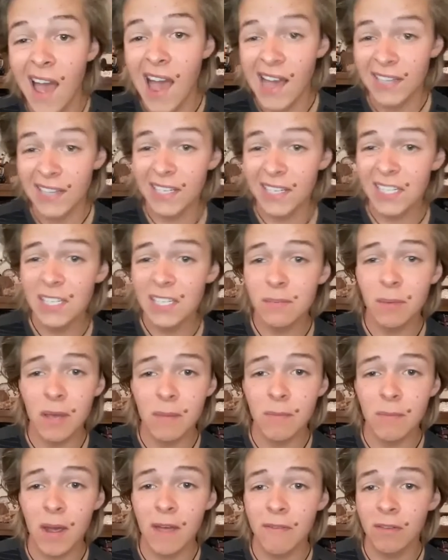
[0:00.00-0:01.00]
As
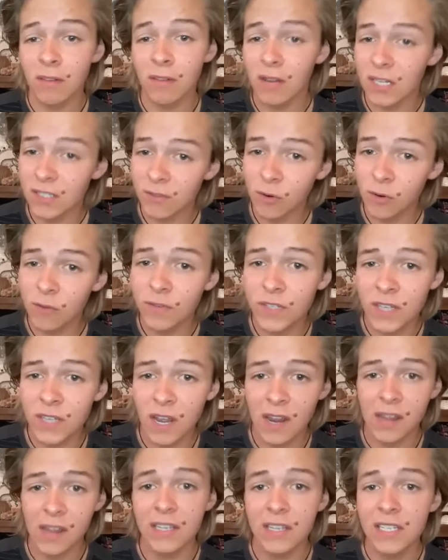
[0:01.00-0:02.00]
explained by philosopher of
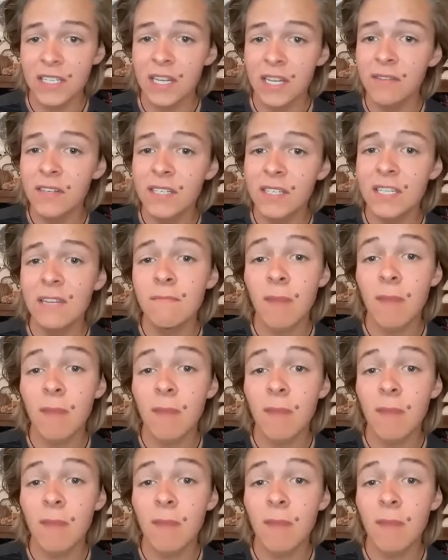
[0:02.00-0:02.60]
science Stephen C.